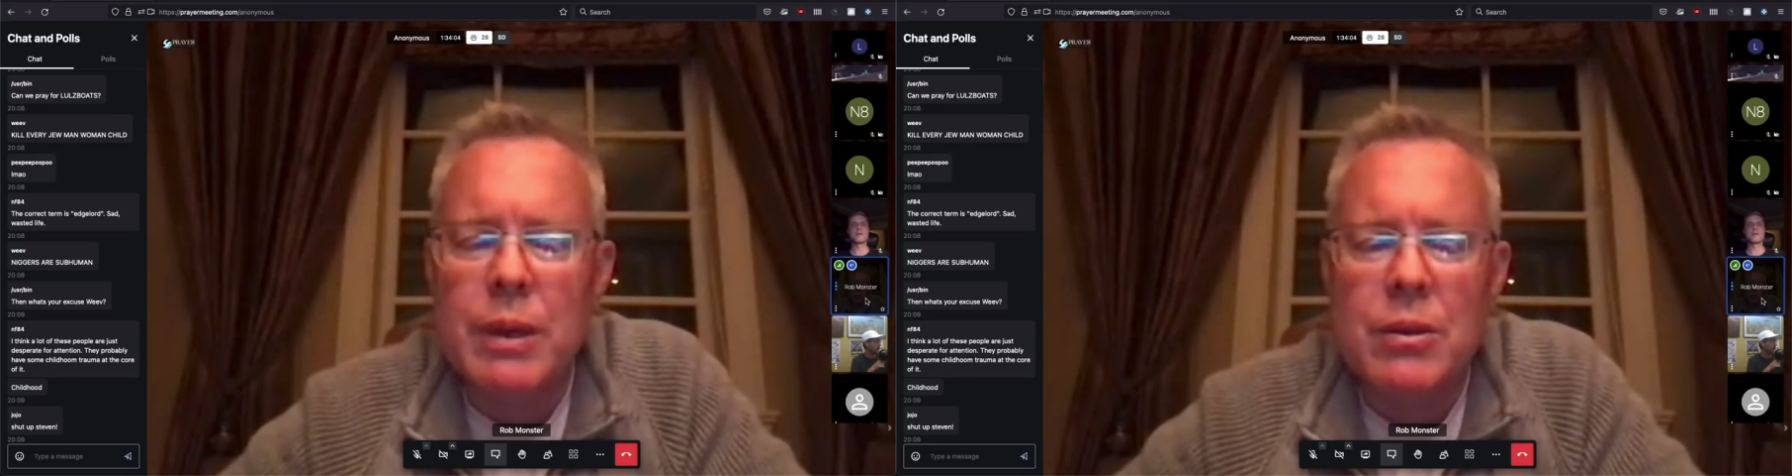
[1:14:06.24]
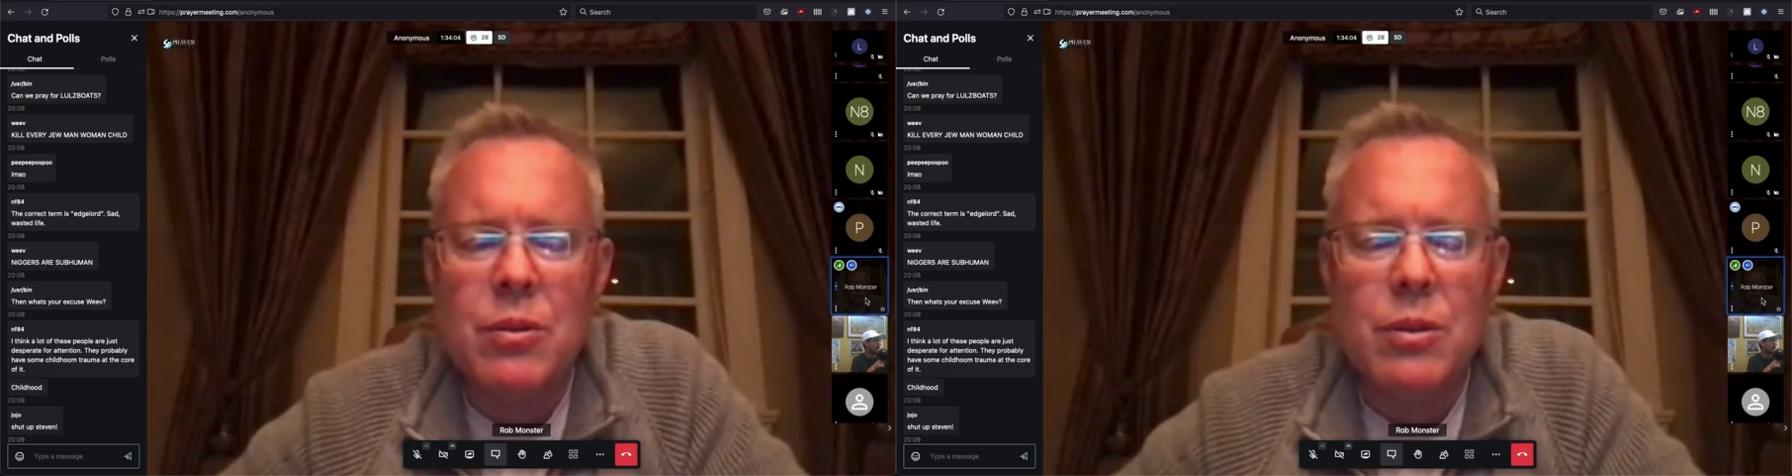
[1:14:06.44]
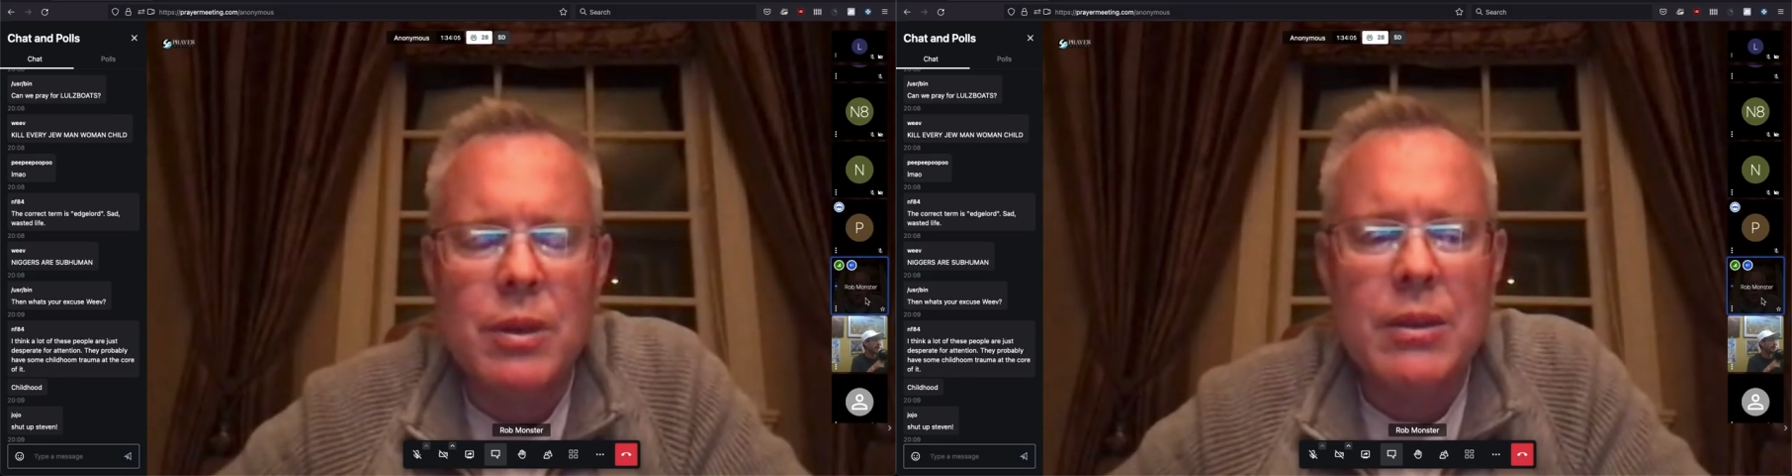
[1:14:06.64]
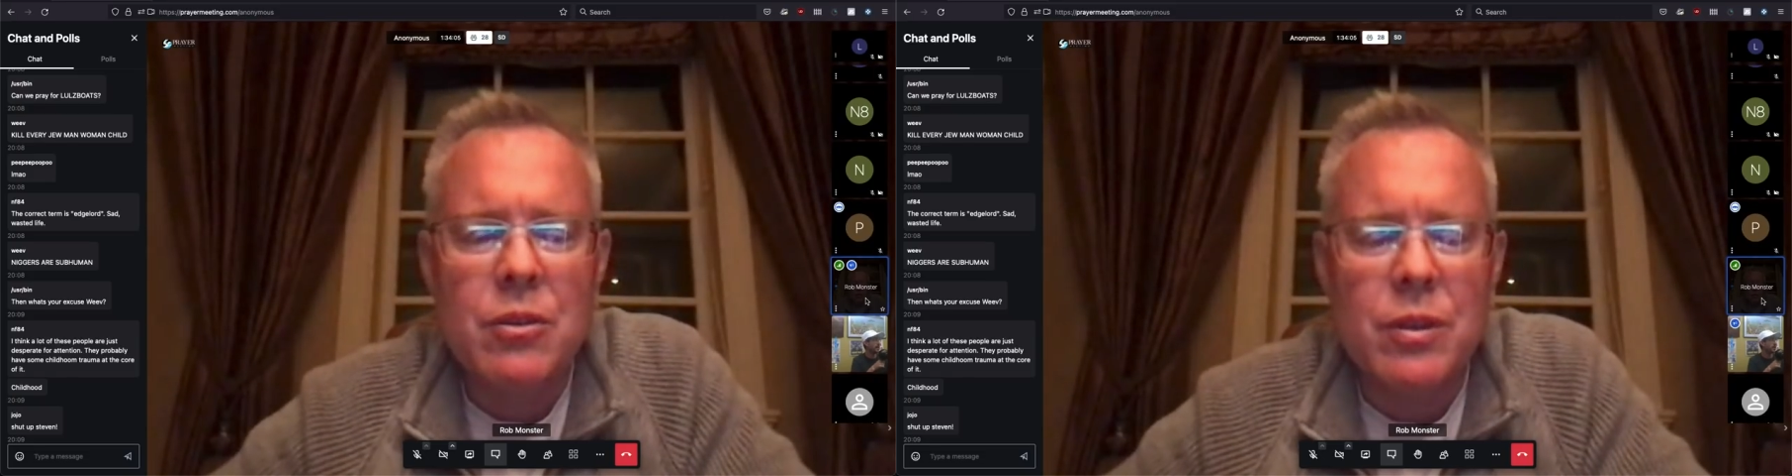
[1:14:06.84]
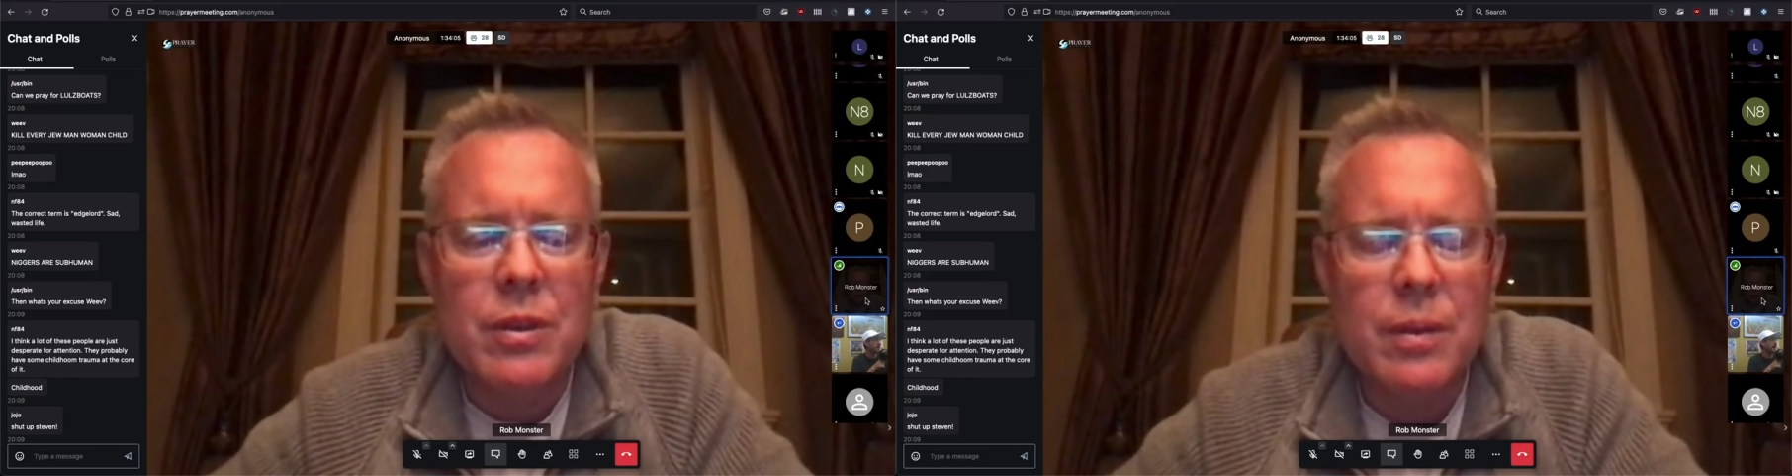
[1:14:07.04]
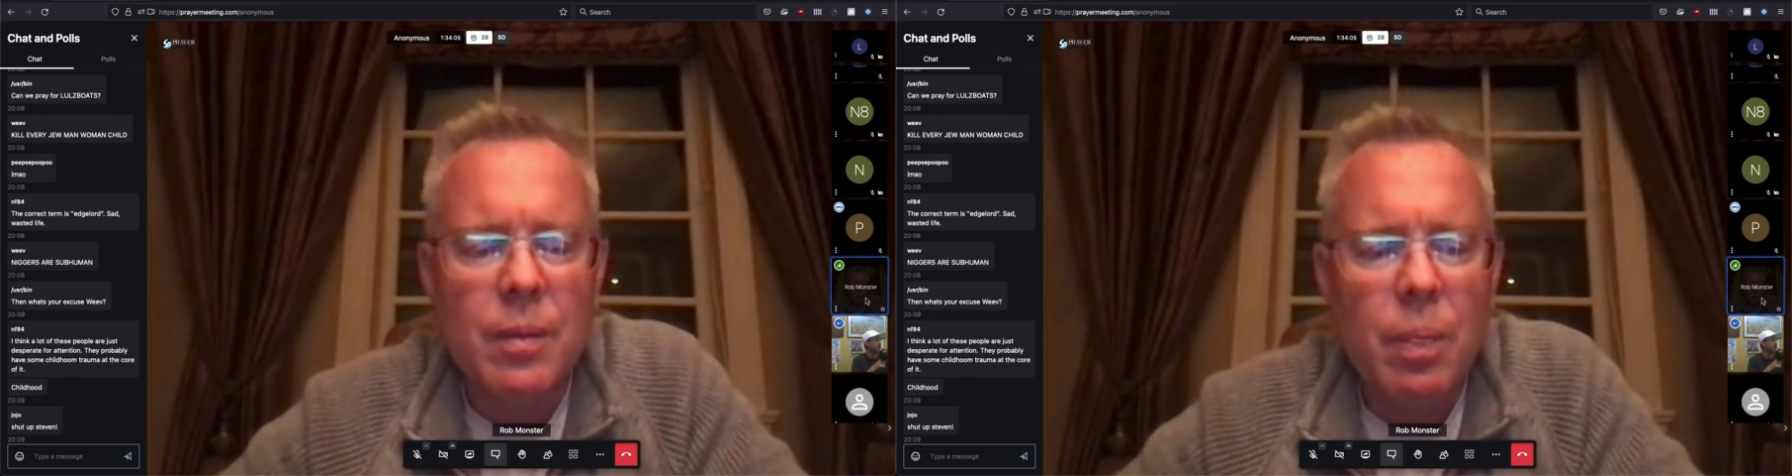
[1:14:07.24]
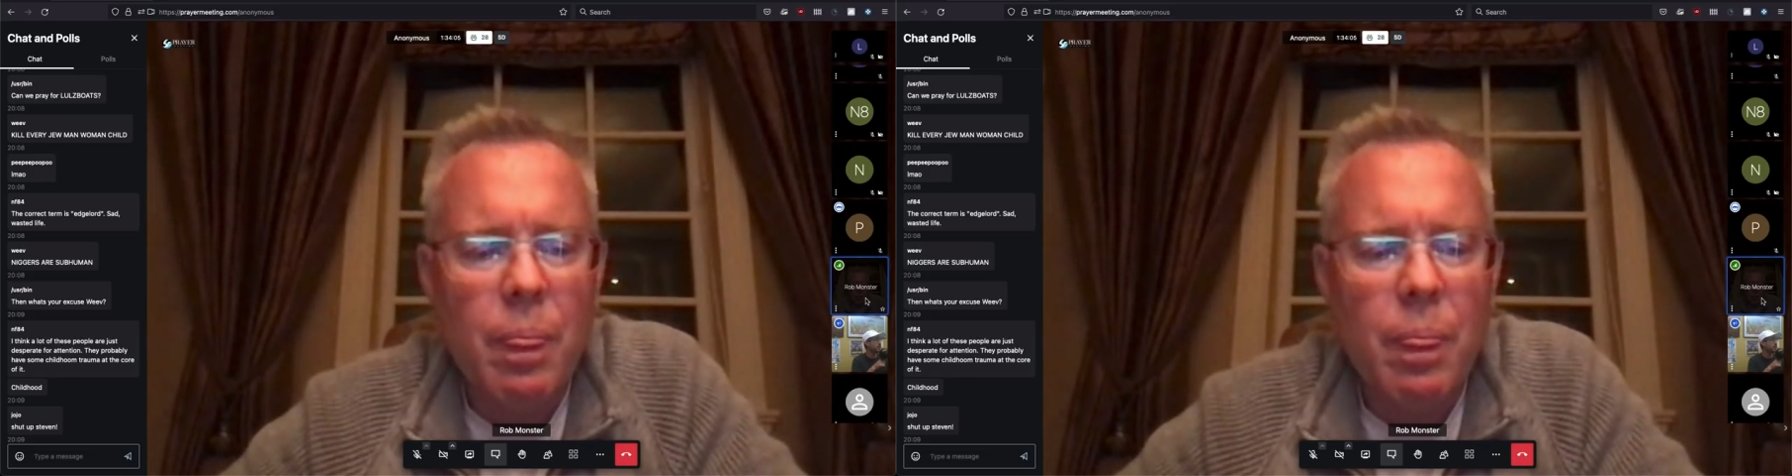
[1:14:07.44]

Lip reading: Well, yeah, but you guys are providing